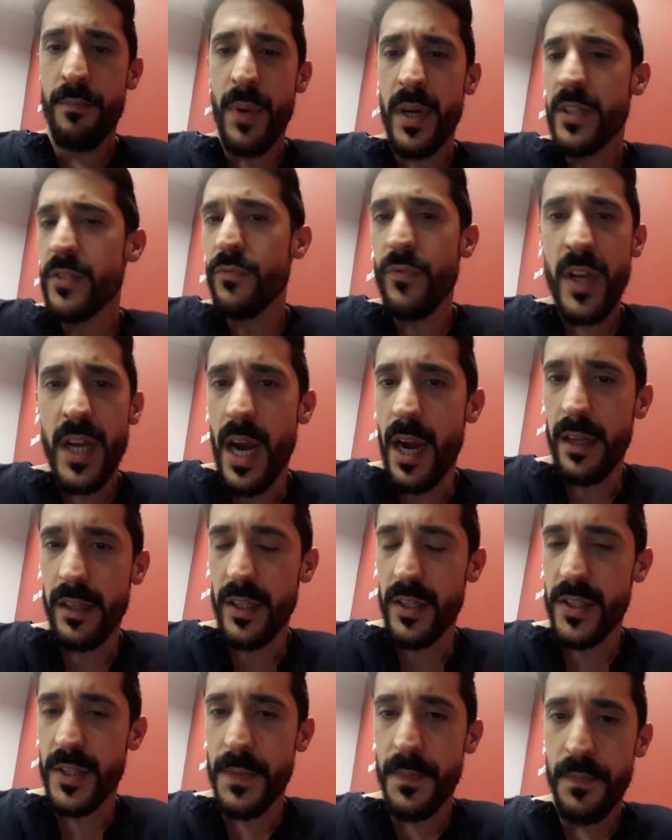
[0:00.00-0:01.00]
But
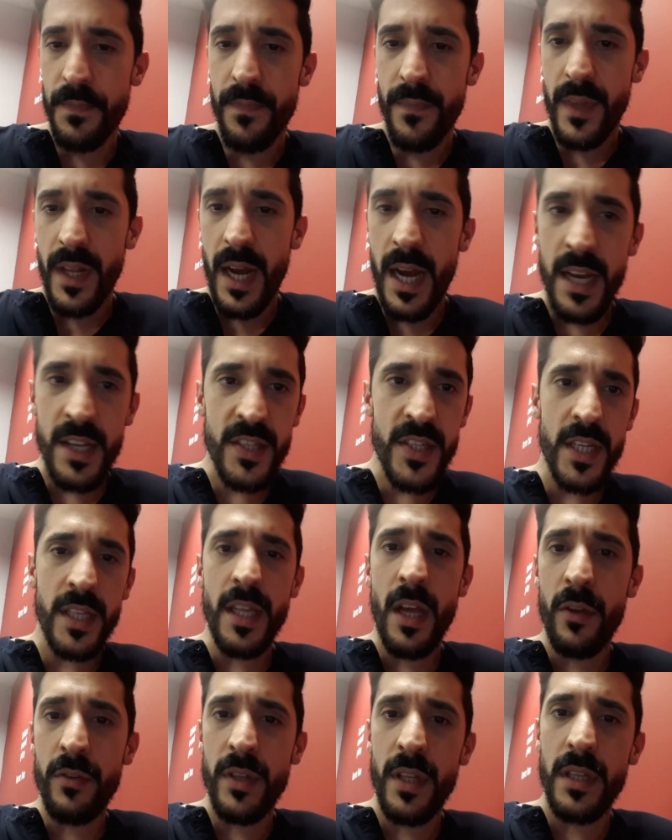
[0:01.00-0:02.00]
regardless, I
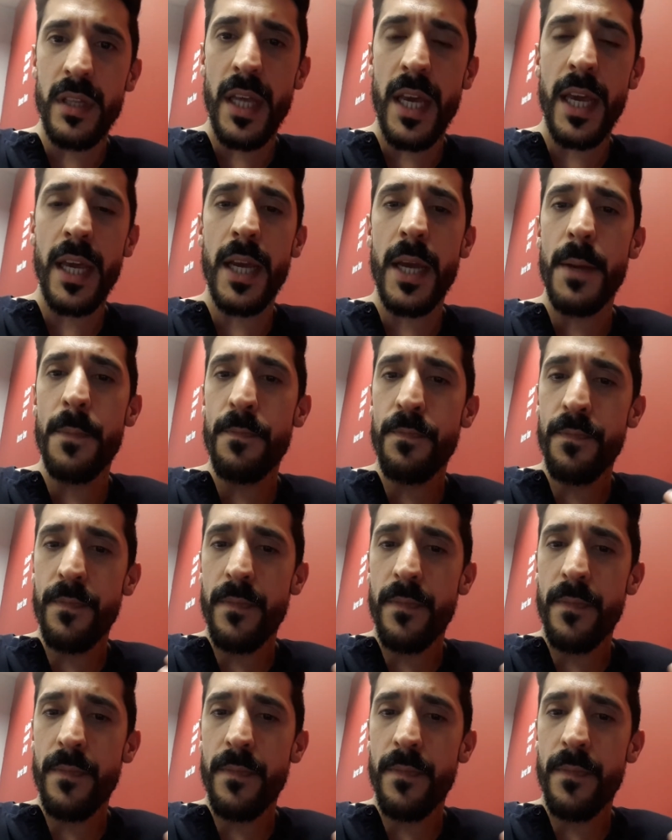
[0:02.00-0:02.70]
send out the link